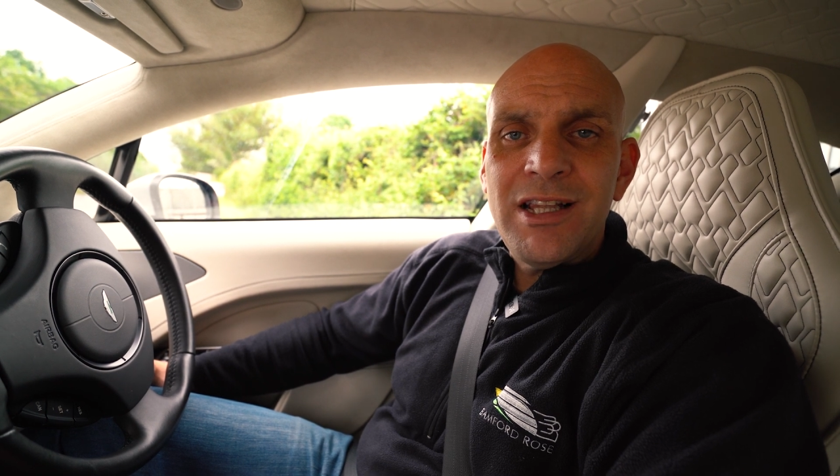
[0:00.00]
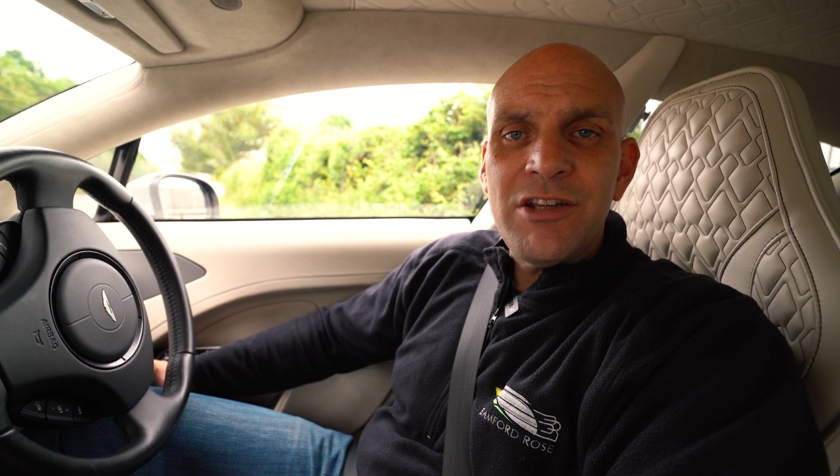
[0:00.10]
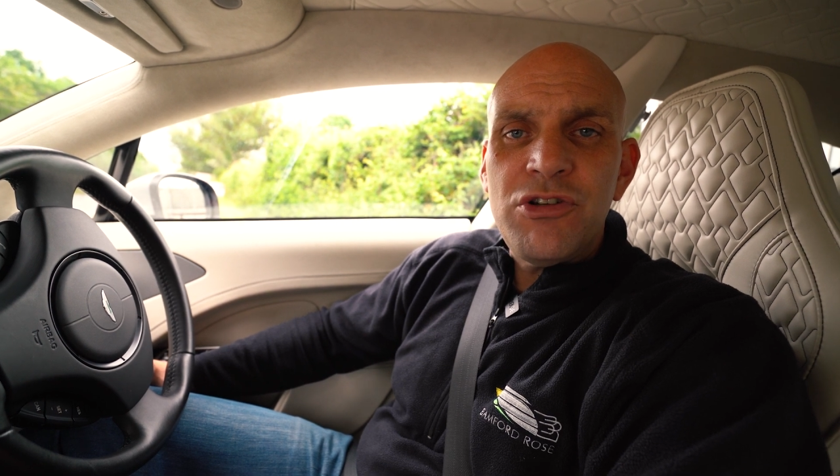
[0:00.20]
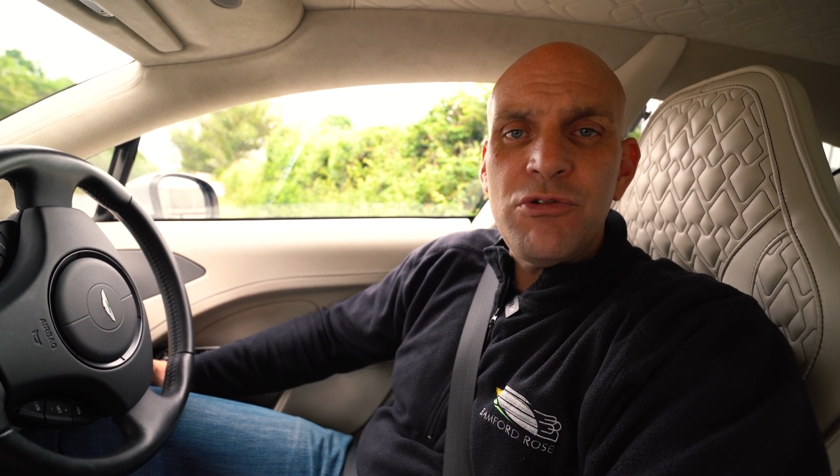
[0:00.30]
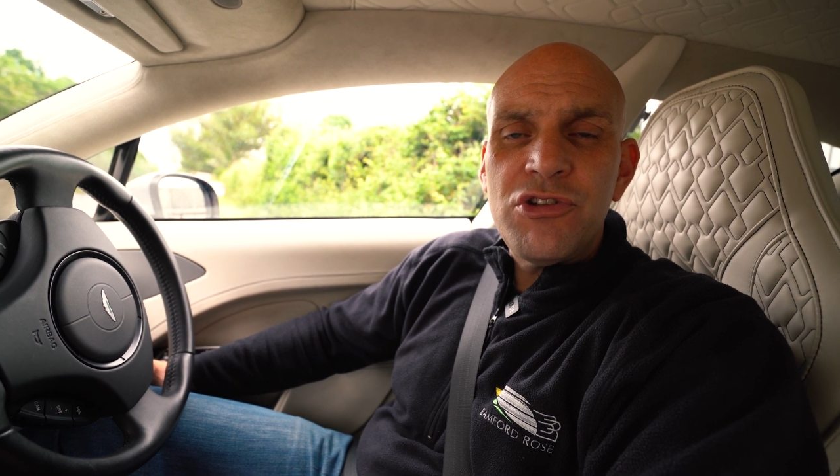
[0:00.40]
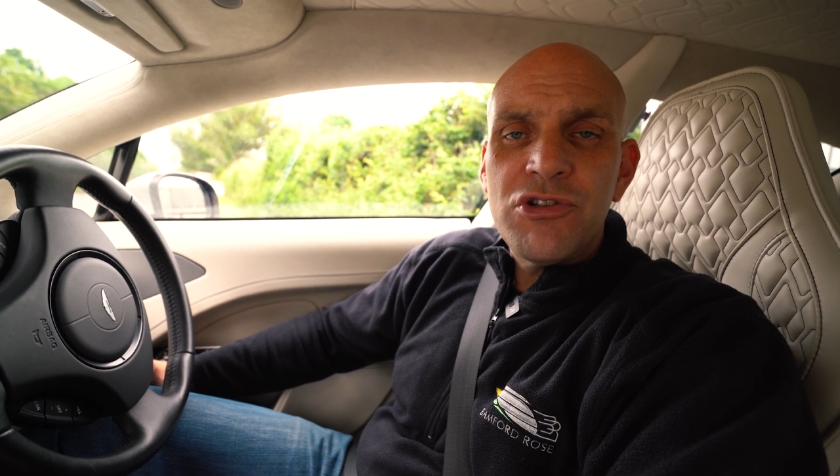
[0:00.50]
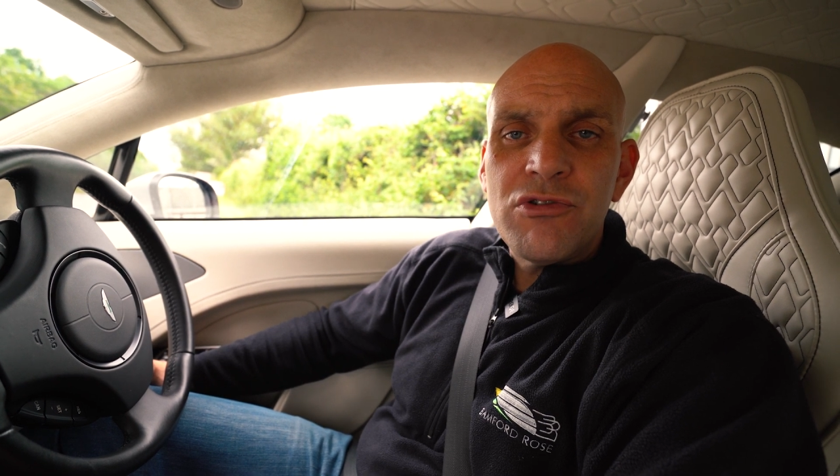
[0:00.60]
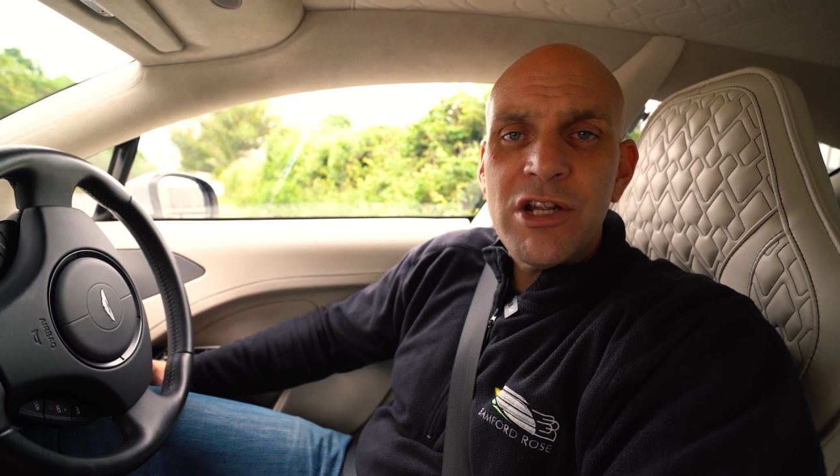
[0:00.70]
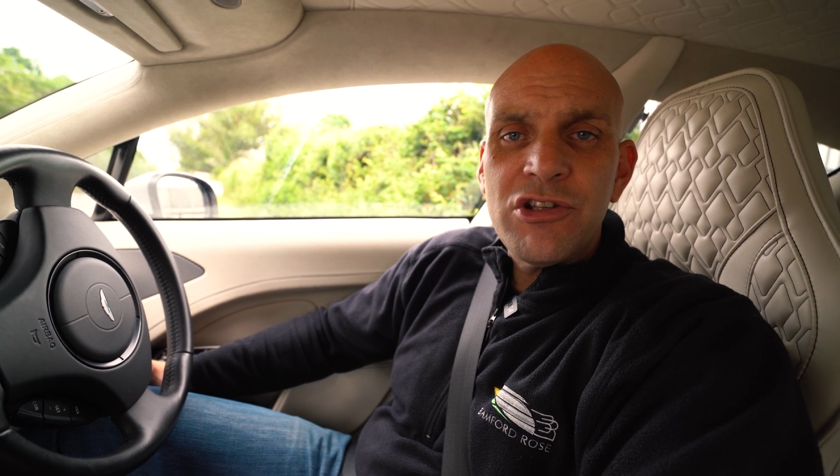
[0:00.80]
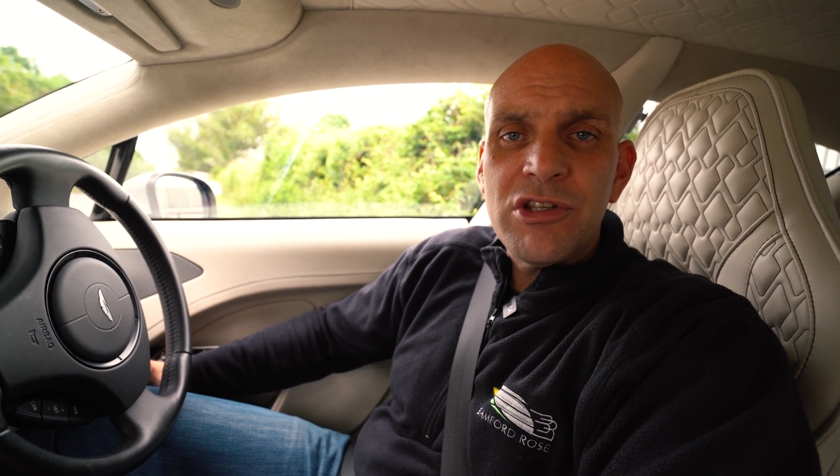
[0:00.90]
lets you
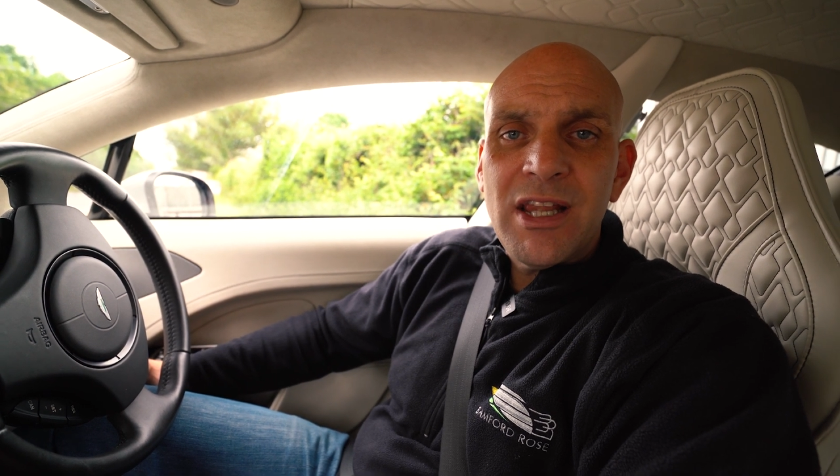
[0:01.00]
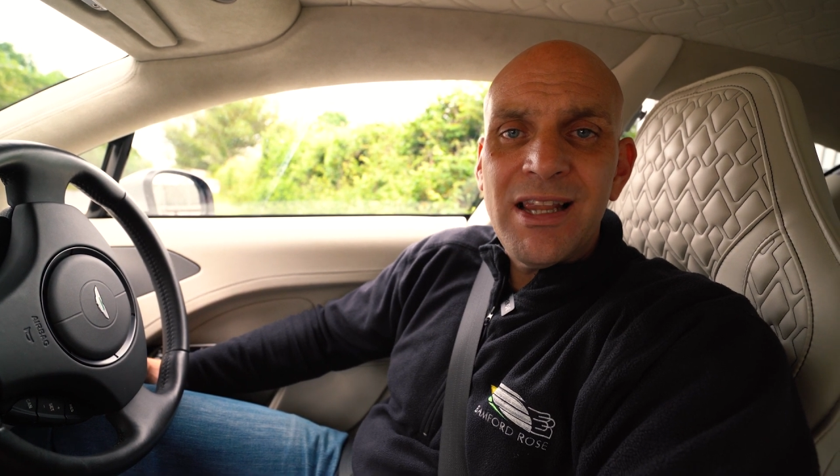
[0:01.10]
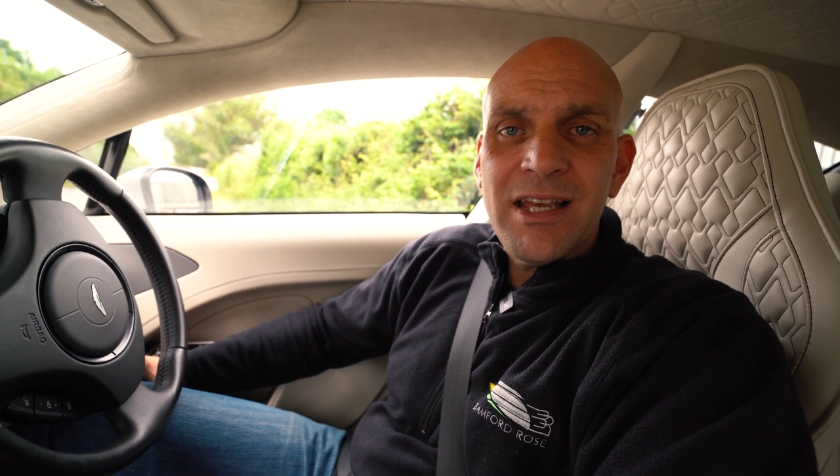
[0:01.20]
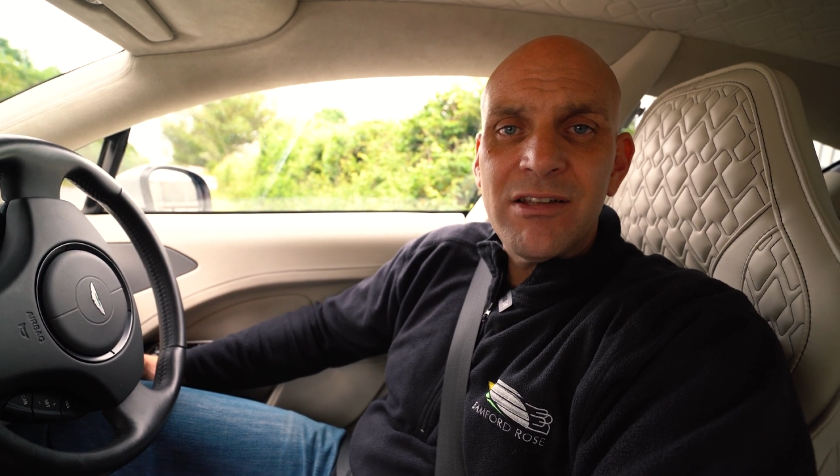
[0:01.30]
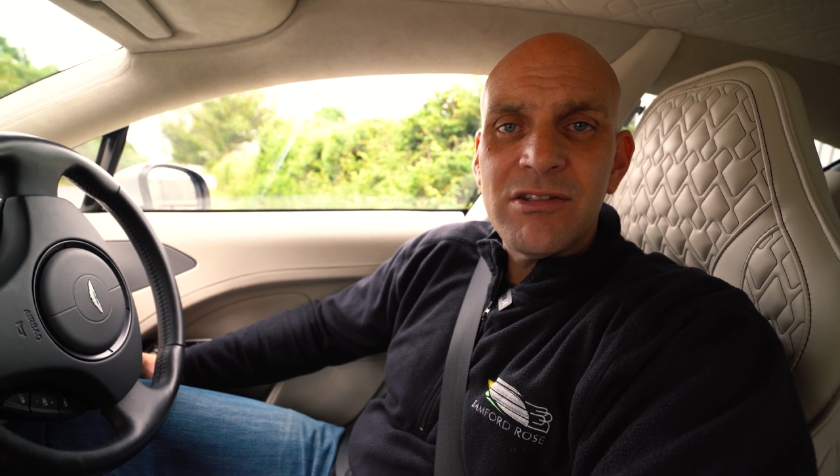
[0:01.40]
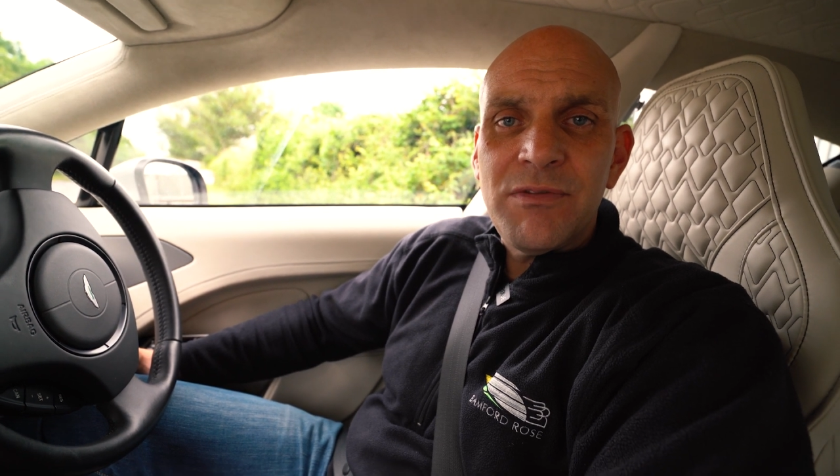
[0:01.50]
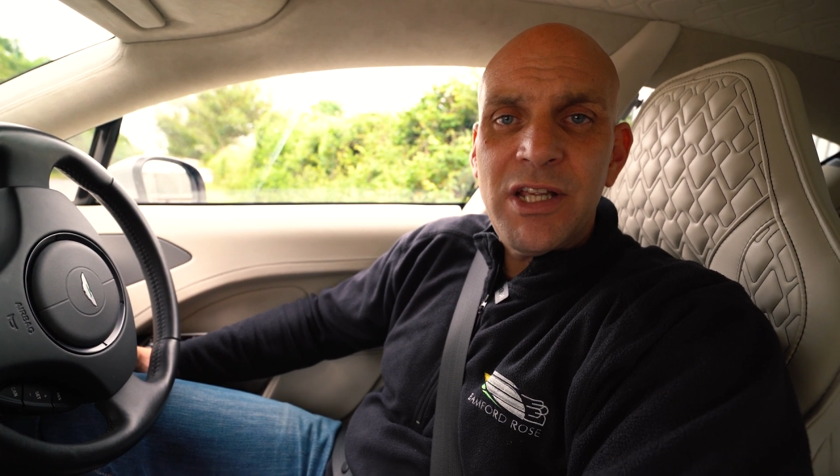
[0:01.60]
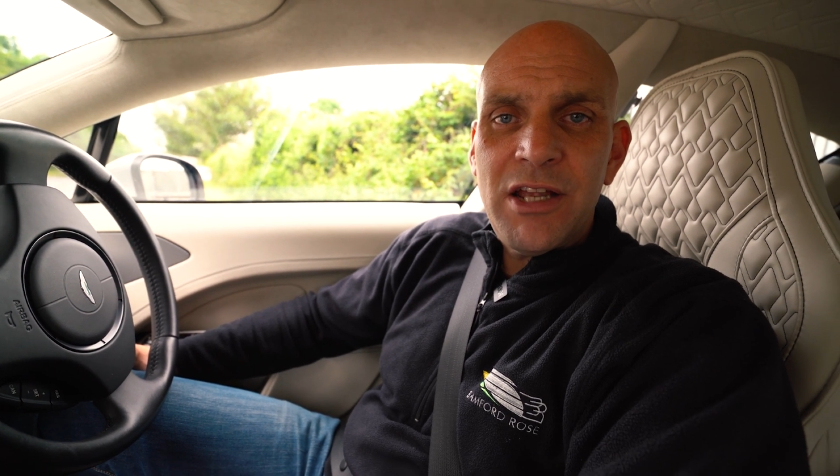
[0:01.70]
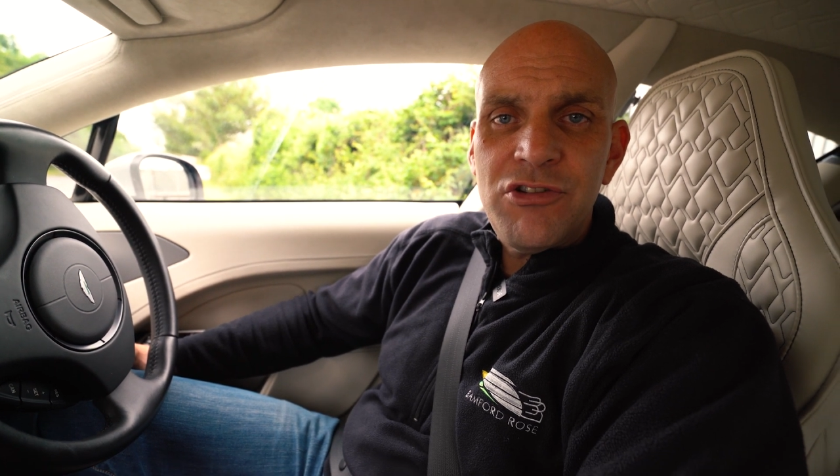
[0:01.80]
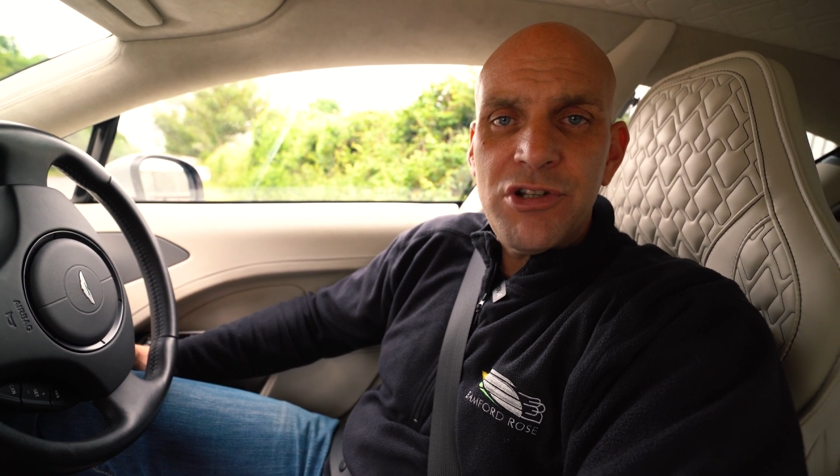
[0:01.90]
stretch the legs of
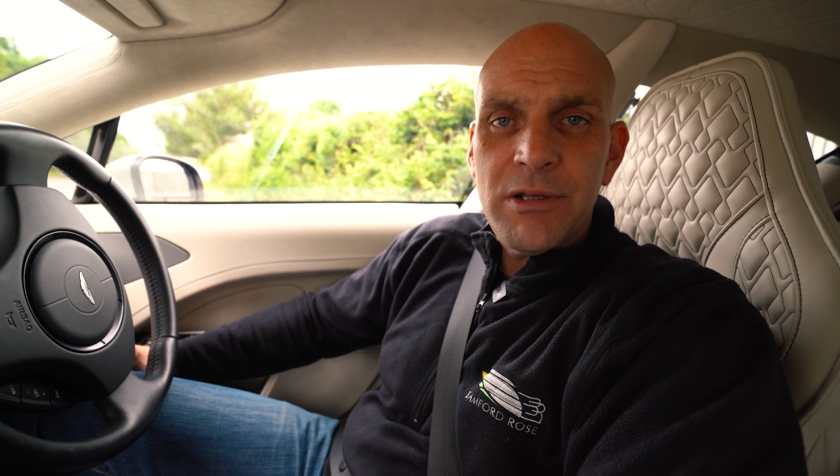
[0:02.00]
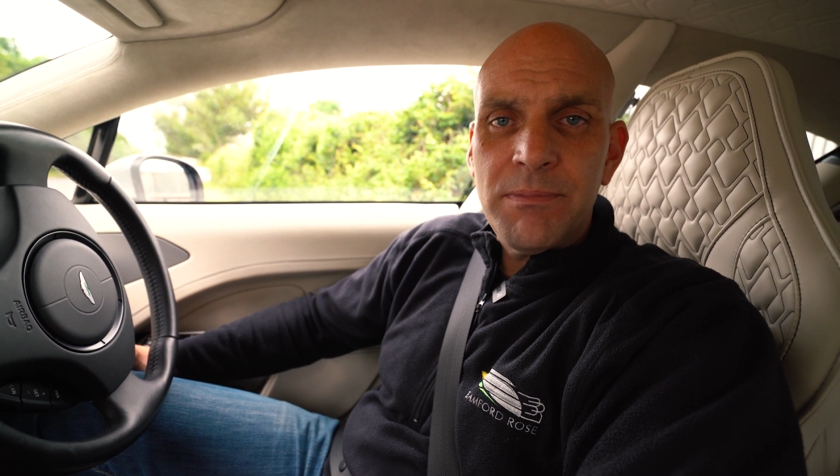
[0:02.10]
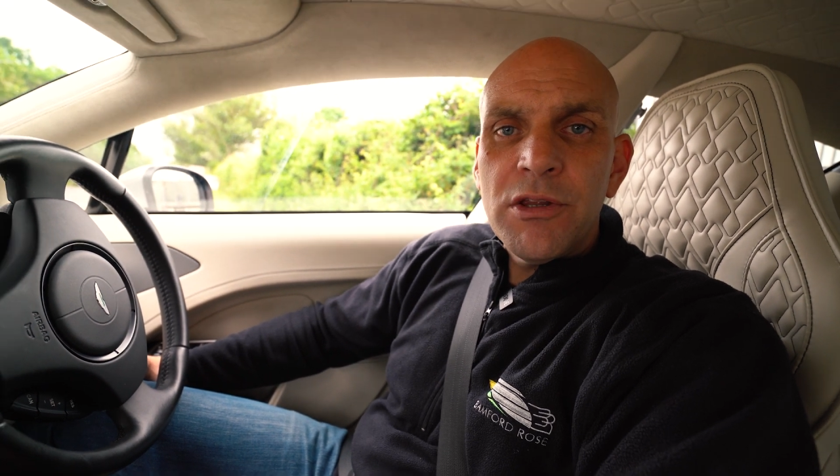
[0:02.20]
the engine.